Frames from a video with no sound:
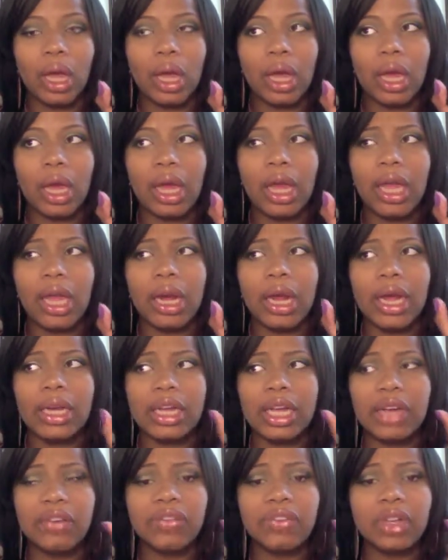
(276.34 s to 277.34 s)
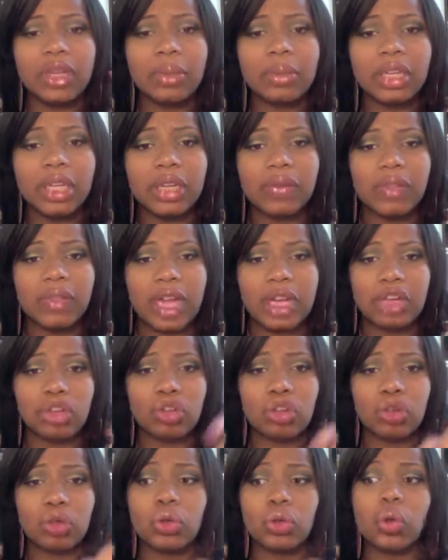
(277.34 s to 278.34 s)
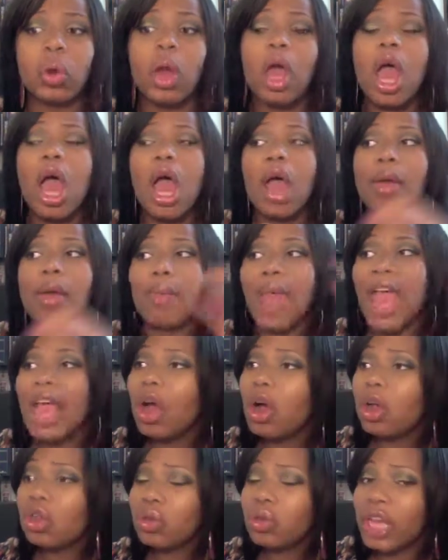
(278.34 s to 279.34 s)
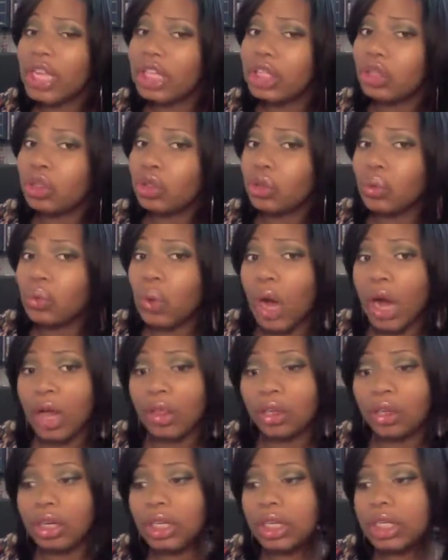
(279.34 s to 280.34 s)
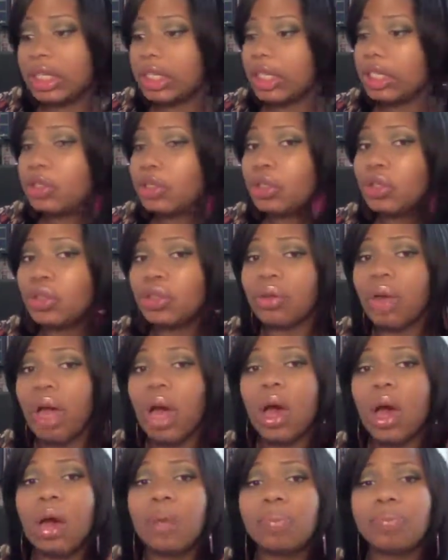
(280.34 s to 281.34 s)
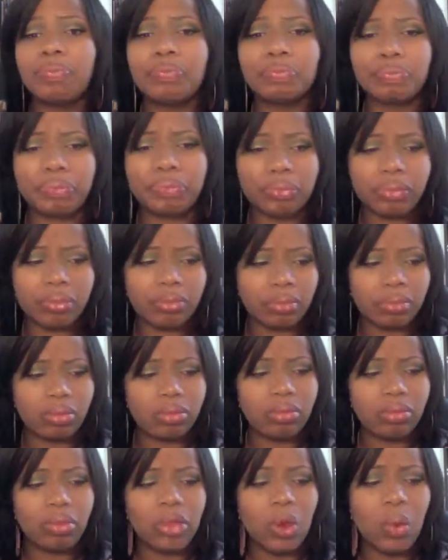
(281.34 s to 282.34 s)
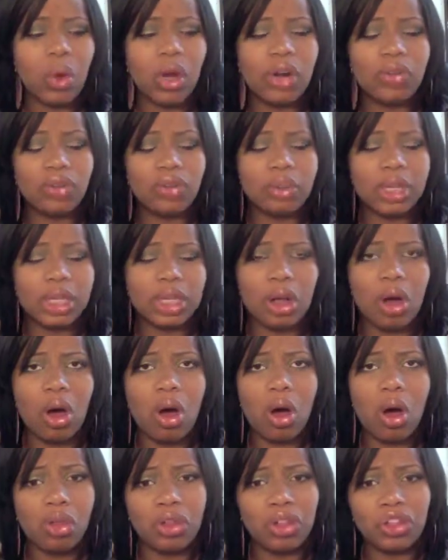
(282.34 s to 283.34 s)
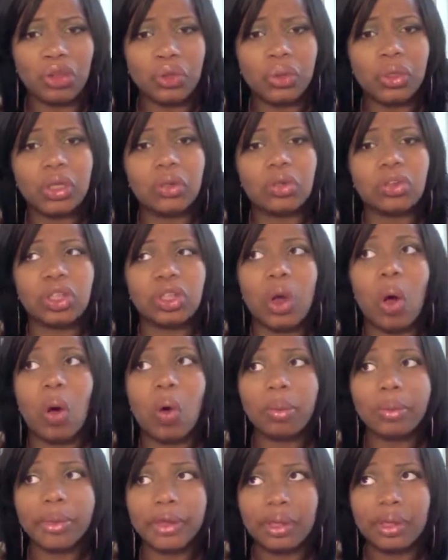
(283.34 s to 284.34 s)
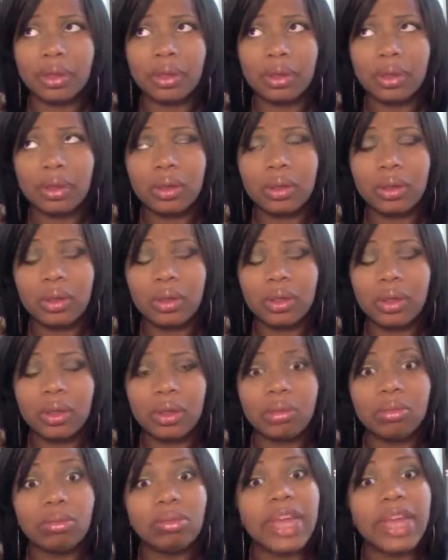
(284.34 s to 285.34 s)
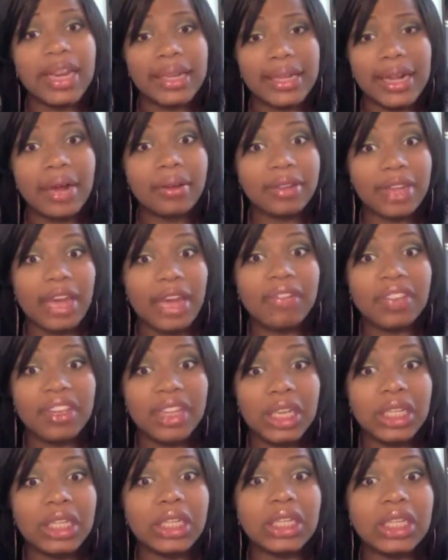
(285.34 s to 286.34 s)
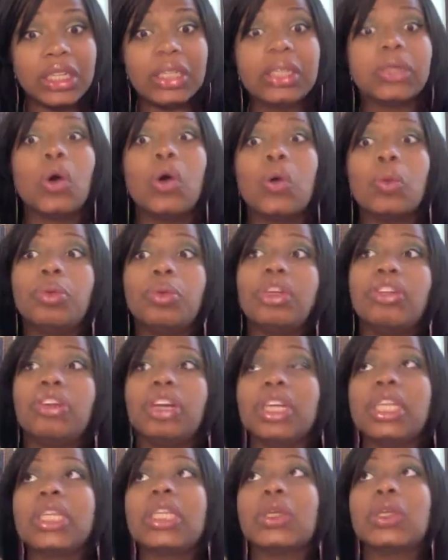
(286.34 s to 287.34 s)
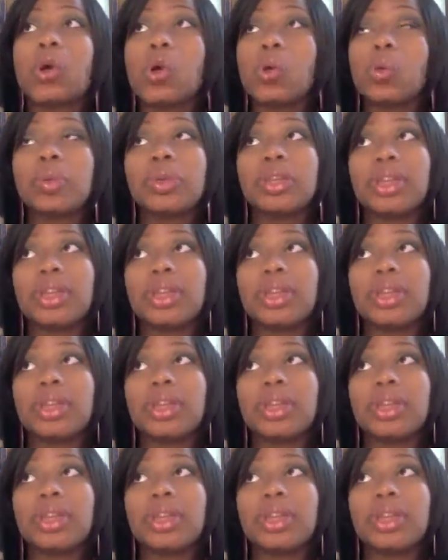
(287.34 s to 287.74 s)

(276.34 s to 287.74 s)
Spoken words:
and I definitely believe that is true. MAC also has two other concealers. One of them is called the Studio Sculpt. That sounds heavy, doesn't it? Sculpt. You're trying to sculpt